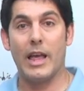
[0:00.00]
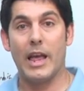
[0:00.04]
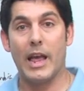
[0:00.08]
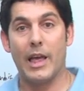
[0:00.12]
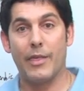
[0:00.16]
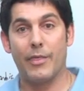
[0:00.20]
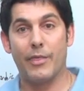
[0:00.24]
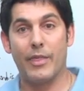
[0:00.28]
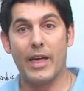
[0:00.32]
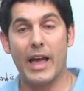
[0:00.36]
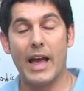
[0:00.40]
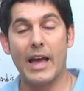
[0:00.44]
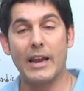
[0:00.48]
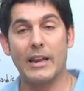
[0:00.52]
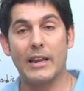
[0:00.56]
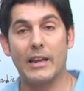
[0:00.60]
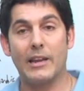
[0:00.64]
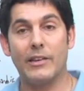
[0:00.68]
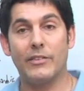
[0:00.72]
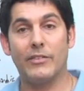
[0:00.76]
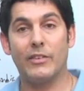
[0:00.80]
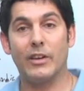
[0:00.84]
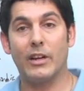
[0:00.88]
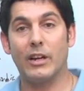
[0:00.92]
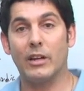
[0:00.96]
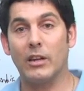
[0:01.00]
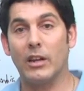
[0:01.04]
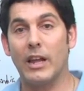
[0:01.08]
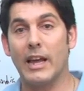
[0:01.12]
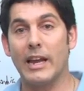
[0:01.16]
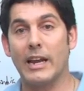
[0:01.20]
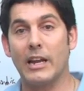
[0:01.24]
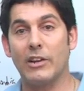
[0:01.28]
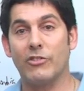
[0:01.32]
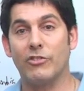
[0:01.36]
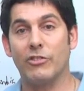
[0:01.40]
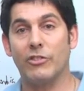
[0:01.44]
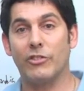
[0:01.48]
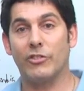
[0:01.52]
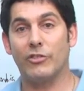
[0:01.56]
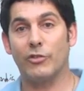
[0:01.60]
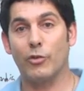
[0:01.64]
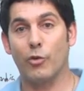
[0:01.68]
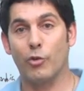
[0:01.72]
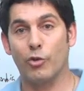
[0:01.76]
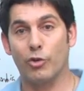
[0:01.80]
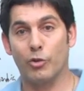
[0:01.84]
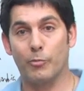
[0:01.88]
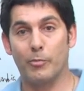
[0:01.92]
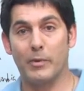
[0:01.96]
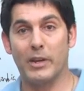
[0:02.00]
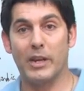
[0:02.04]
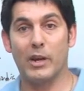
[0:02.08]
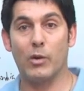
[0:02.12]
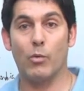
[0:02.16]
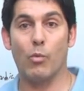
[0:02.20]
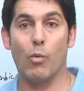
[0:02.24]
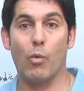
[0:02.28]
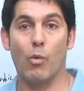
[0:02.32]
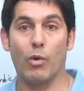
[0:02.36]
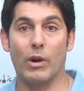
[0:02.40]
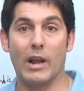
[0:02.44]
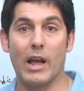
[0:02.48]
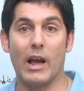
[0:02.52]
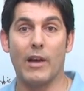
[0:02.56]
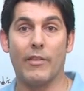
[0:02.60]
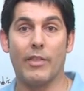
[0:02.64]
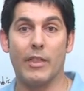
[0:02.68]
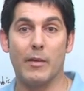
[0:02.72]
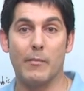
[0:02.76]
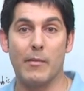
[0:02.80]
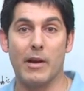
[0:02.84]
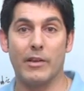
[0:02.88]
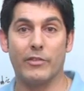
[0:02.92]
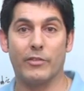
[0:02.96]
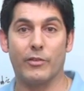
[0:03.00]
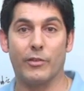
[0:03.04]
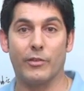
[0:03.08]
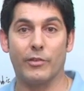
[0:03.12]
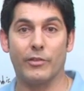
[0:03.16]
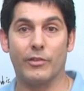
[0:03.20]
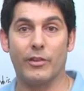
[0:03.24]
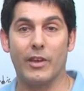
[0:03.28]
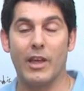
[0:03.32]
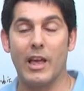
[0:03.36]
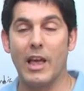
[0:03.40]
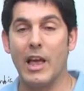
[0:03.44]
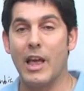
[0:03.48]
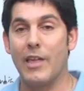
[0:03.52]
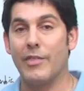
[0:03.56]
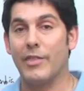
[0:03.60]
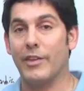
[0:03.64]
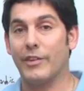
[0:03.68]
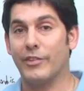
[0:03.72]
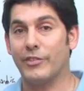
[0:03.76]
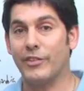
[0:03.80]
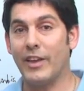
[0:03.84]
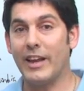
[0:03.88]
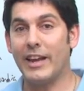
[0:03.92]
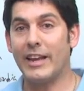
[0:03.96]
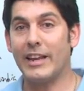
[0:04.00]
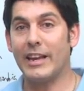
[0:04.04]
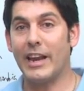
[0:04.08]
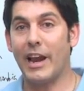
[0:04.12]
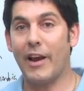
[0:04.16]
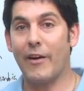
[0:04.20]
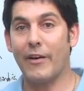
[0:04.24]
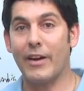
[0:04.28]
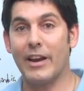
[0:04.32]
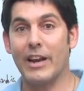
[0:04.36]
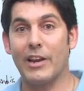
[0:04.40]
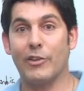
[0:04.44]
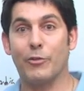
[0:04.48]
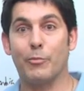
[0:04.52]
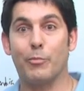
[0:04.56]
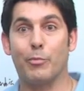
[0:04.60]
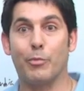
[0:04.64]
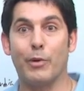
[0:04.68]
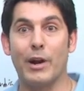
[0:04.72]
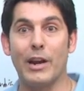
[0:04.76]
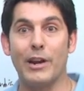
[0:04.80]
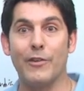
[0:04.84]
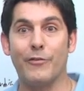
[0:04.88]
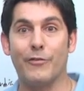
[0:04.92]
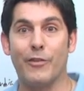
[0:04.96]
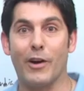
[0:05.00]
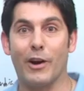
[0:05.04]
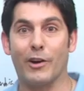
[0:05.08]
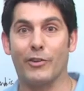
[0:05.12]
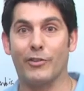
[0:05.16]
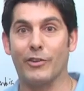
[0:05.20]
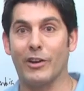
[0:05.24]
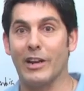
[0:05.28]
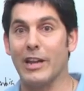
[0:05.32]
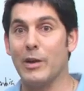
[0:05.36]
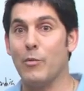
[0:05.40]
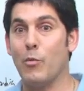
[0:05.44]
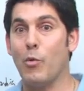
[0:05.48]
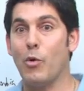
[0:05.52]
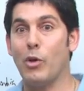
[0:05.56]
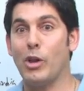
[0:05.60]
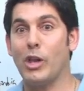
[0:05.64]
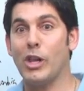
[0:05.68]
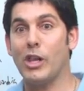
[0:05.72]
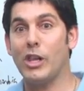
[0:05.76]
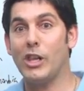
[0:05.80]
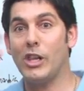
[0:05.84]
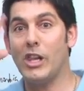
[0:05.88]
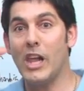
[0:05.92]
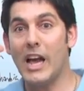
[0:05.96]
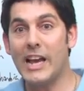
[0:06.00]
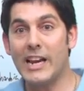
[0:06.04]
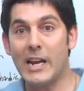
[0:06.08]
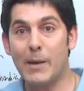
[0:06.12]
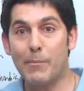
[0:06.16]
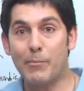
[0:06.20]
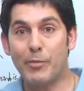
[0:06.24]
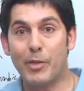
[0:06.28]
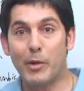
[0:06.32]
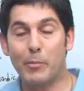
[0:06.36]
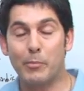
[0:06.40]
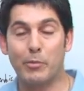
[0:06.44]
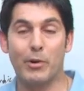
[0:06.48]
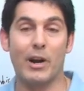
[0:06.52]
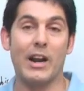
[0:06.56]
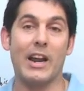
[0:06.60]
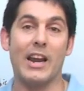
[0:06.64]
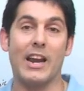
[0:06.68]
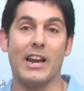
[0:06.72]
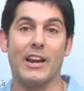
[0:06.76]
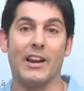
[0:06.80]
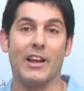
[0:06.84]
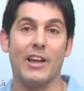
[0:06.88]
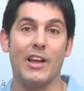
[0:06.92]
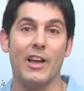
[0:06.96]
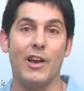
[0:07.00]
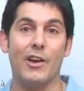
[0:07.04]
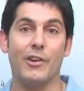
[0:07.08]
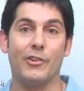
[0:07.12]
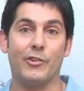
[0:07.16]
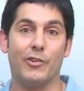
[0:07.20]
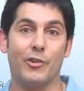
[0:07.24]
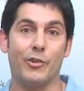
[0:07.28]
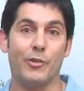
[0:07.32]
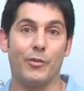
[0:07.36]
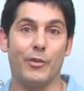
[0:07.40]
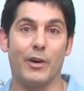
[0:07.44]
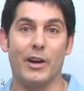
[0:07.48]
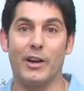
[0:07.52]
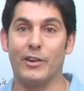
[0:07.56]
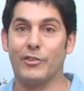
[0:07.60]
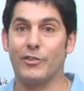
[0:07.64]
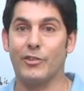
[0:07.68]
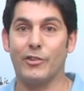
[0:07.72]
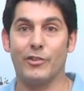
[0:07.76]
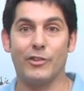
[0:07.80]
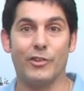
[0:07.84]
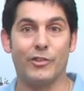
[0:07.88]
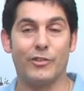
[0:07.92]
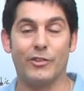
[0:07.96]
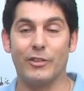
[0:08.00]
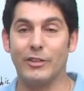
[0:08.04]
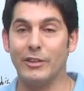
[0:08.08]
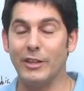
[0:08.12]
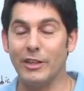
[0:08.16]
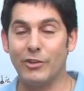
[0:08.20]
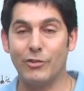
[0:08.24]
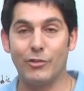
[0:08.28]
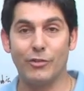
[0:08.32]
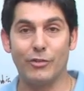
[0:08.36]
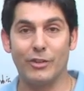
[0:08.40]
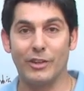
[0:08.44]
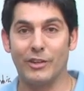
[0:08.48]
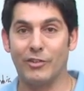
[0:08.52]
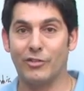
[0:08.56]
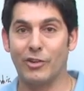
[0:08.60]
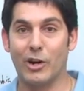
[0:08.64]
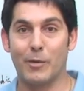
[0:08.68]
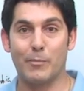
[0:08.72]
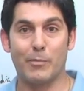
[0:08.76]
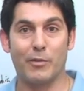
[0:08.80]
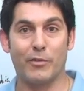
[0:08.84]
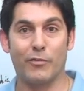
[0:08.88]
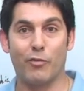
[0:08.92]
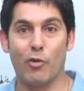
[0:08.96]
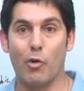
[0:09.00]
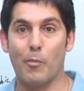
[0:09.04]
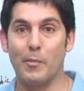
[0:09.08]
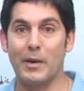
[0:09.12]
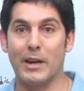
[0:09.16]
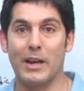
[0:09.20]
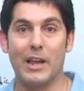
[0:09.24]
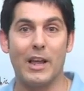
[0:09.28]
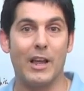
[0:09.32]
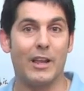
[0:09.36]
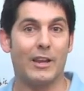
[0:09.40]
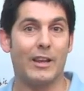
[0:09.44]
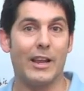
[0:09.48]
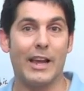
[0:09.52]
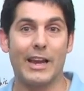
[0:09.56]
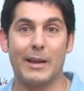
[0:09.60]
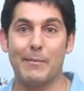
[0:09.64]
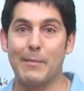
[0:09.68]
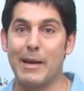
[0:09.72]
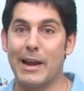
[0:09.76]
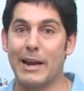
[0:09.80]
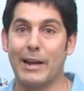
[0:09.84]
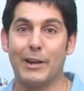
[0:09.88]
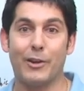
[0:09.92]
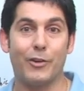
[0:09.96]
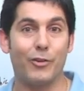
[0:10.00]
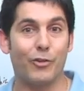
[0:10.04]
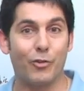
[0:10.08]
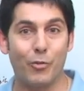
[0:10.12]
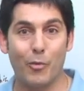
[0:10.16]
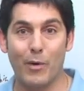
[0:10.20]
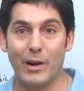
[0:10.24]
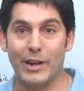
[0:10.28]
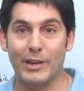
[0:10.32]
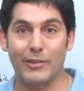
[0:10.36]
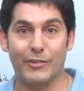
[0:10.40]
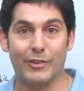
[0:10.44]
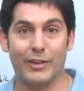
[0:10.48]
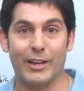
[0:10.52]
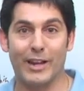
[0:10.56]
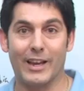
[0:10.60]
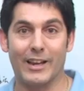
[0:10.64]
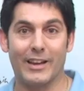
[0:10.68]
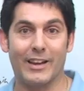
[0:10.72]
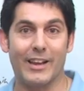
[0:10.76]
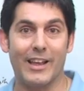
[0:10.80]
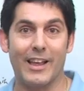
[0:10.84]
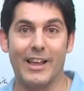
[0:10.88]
And that is the glycogen stores being worn out in the muscles. The second area is brain function. It will light up the brain to just literally start performing like back in your 20s again.